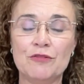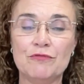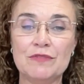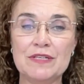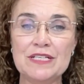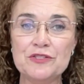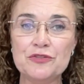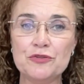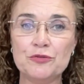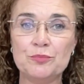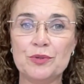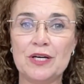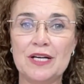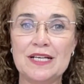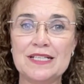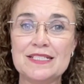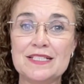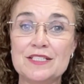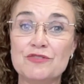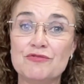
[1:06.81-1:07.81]
Rental
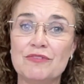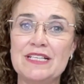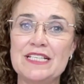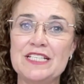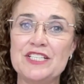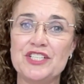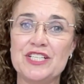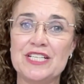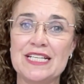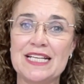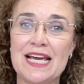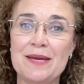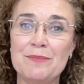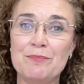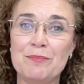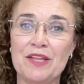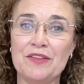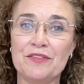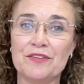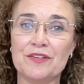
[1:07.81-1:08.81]
prices reached an
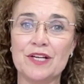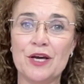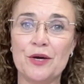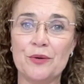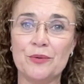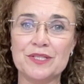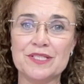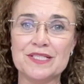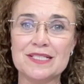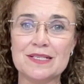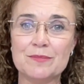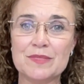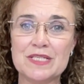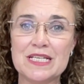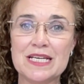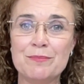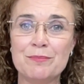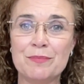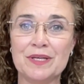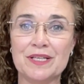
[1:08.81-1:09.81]
8-month low in
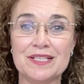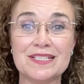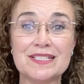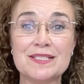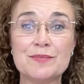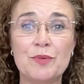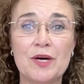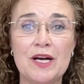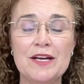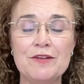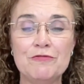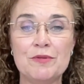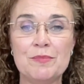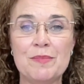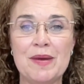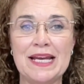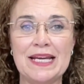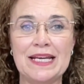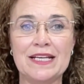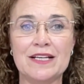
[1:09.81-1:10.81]
September, despite
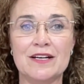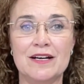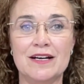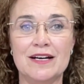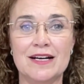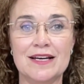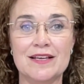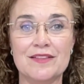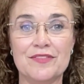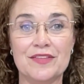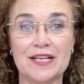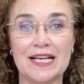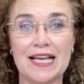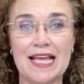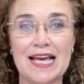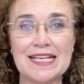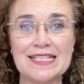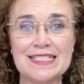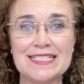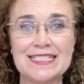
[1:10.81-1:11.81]
remaining higher than
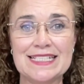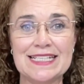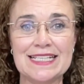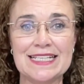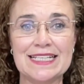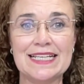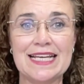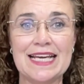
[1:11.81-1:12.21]
last year,